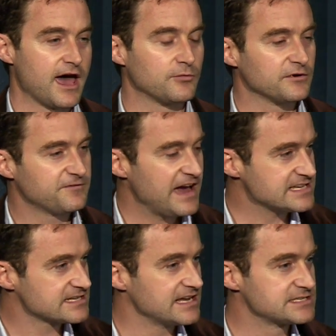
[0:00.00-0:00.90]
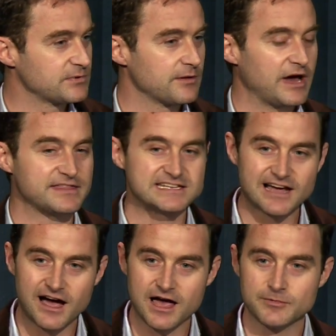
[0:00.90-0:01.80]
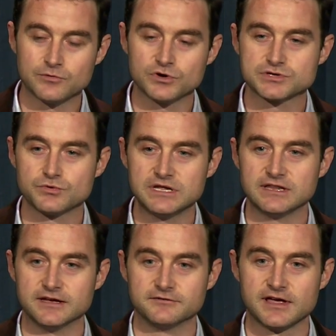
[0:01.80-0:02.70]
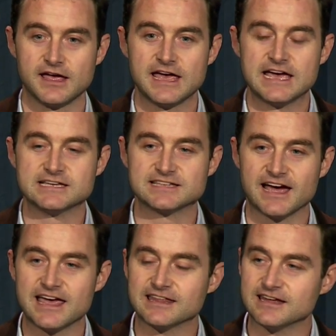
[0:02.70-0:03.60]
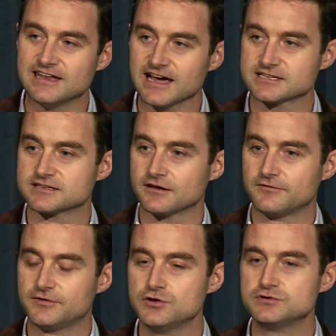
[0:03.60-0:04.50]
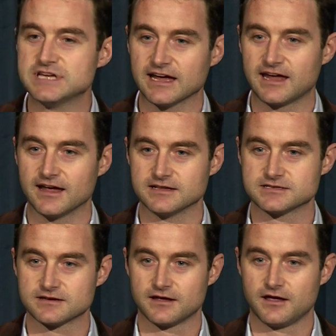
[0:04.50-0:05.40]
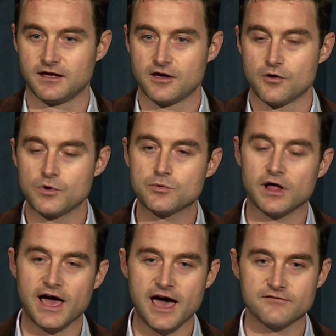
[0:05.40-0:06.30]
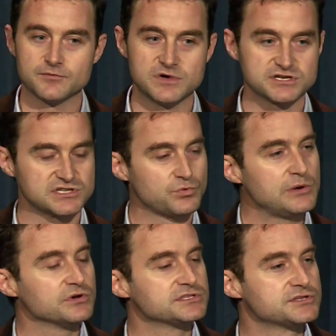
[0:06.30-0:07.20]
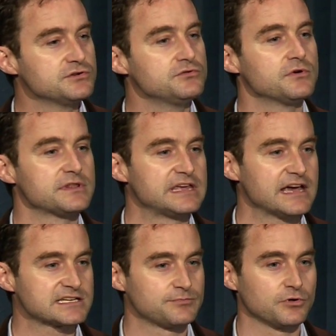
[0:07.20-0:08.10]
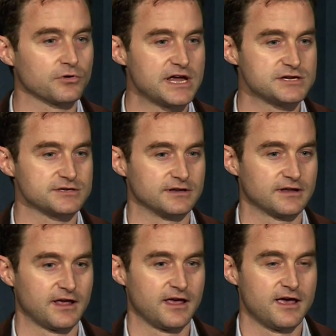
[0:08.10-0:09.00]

And what fascinates me about the time in which we live is that in the next few decades, we will have the missions, we will do the exploration